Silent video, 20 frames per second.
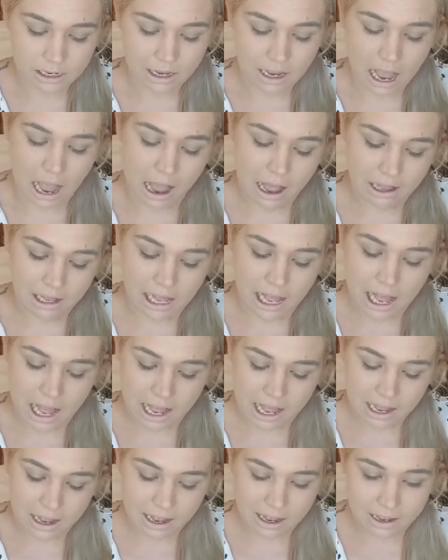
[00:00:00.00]

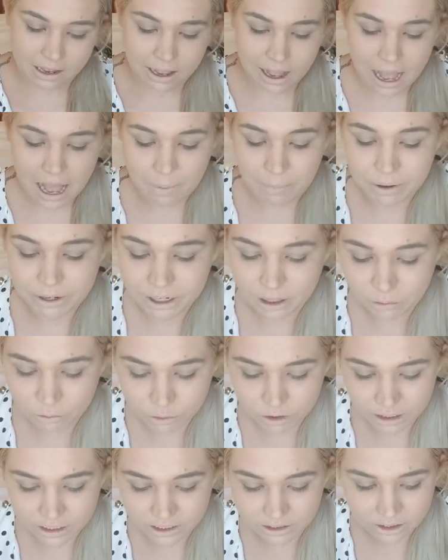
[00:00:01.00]
I happen to
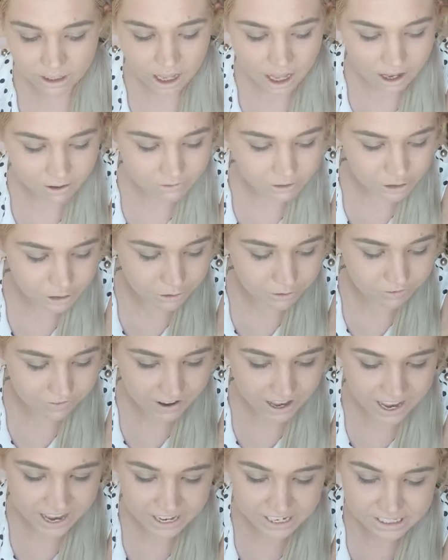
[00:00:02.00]
really love Too
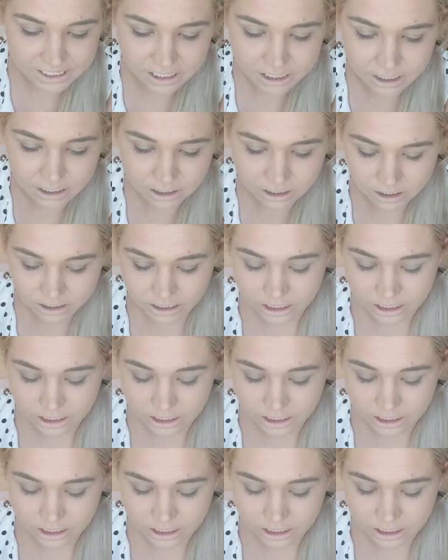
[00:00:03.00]
Faced.